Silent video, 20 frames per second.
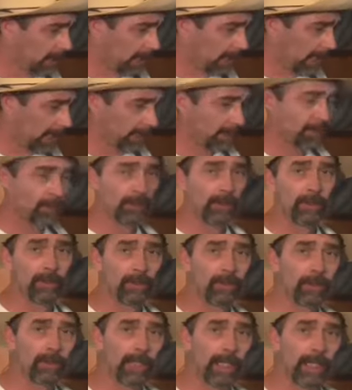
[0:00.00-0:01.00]
has no
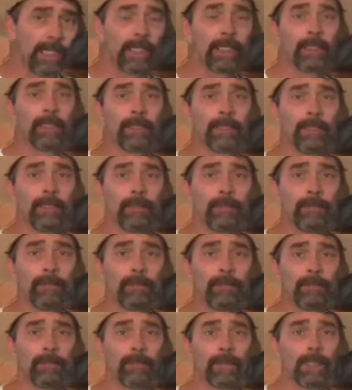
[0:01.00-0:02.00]
strength.
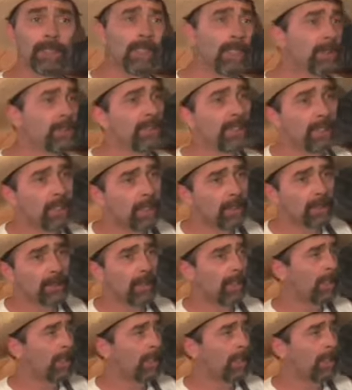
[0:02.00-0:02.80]
See, as